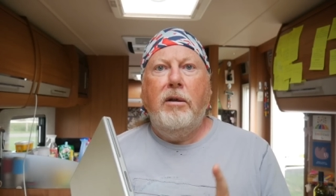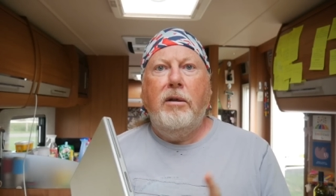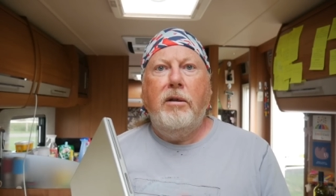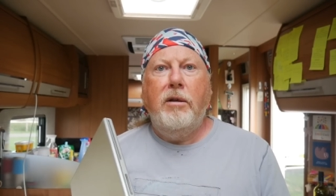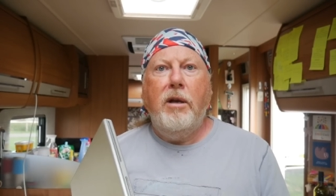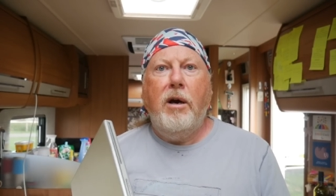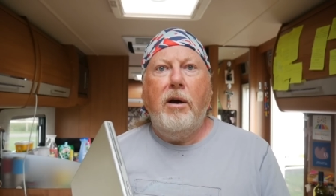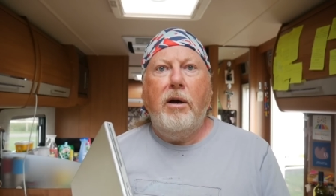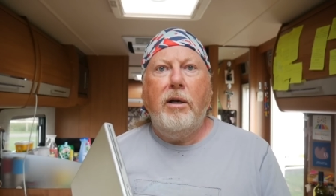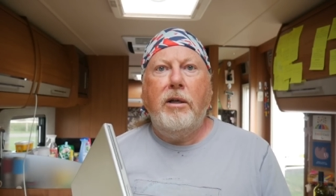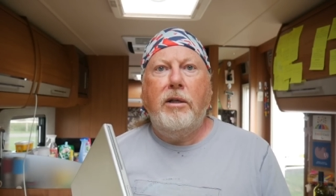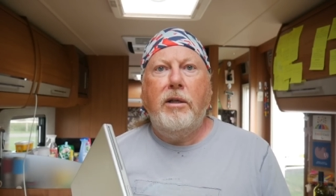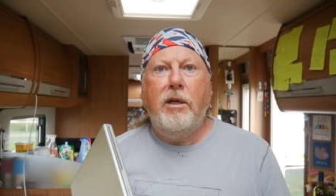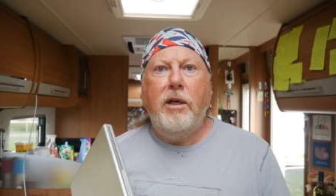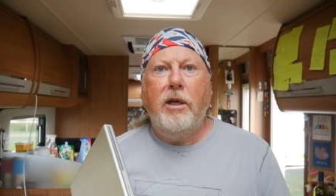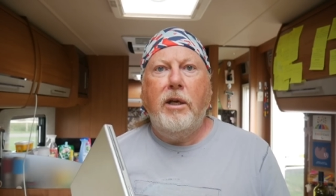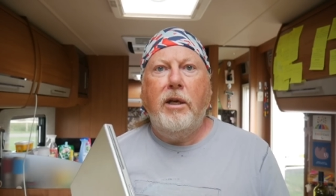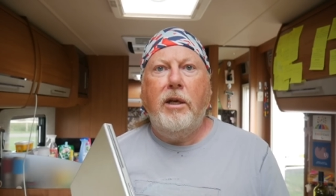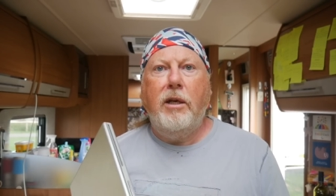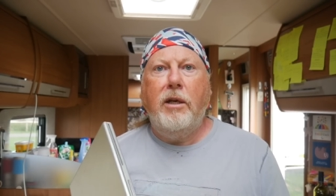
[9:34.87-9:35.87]

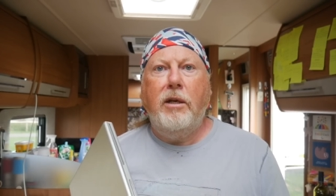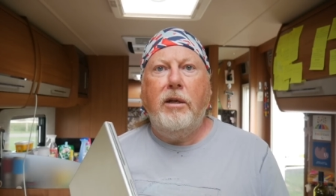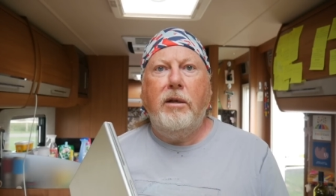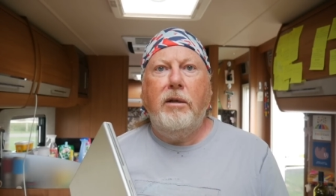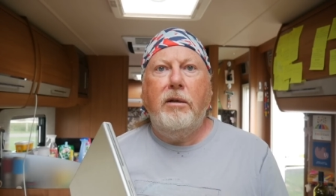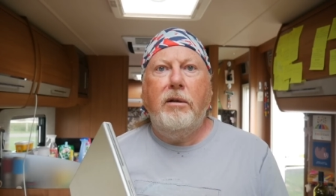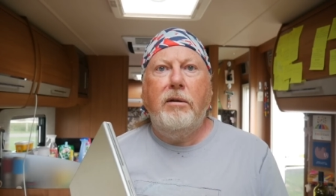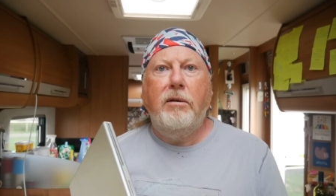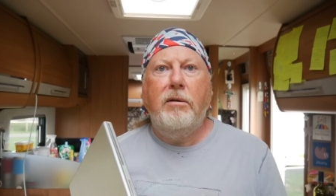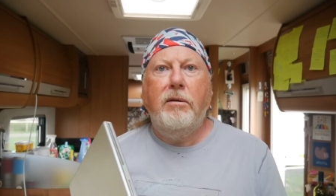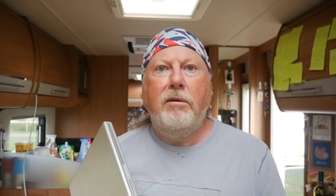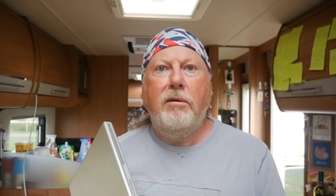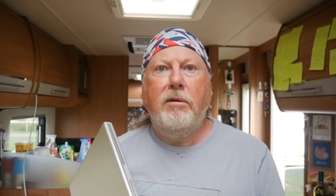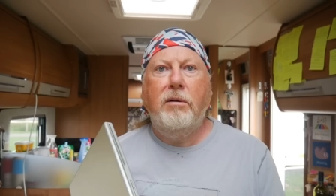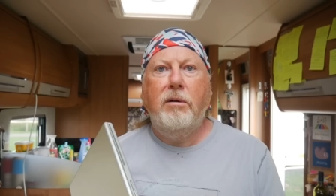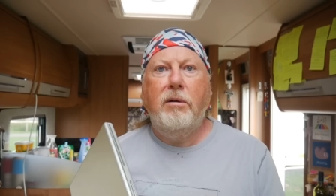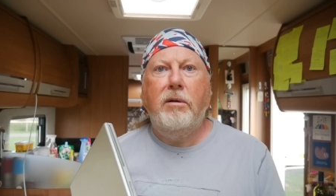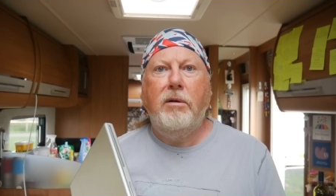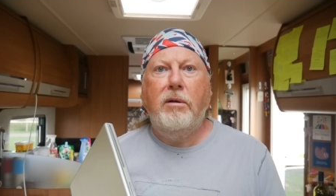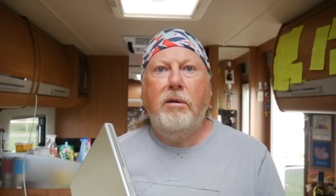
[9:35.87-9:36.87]

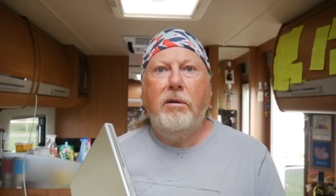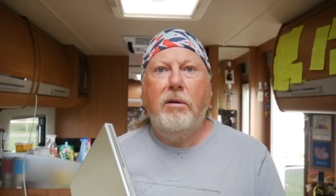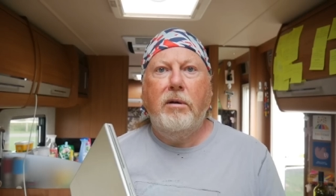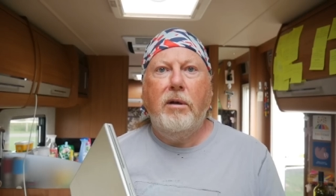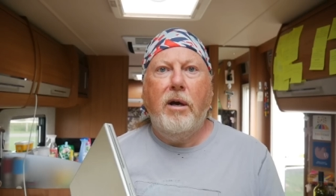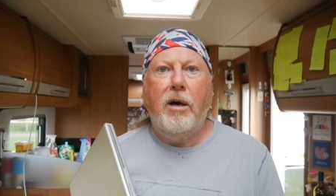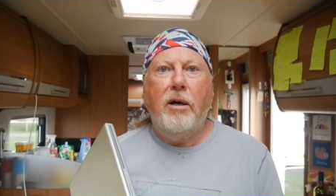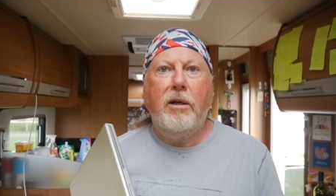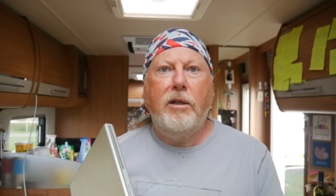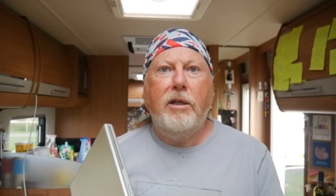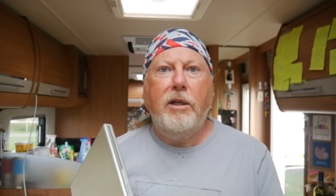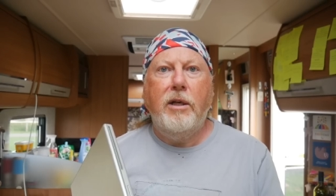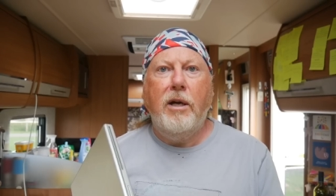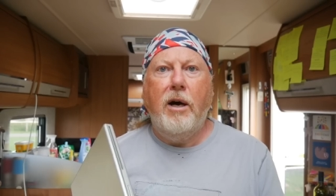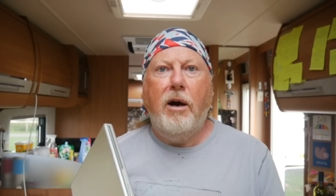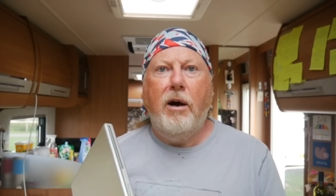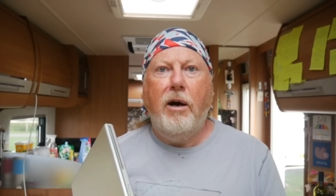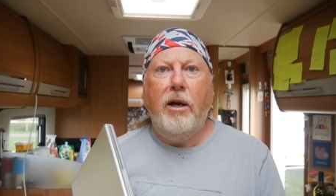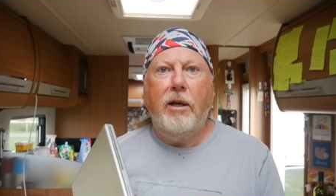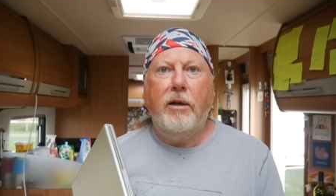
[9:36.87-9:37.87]

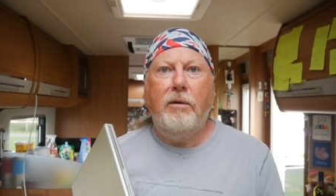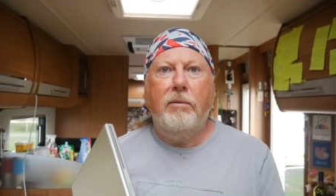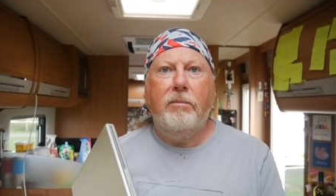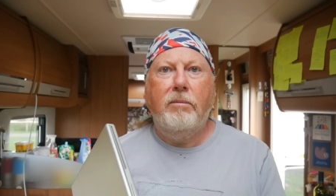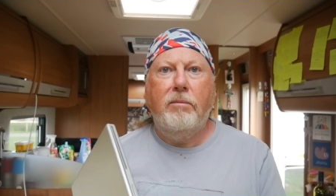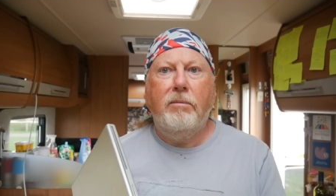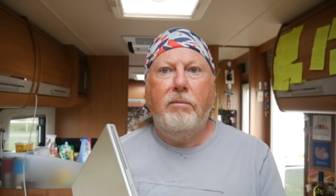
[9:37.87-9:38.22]
1999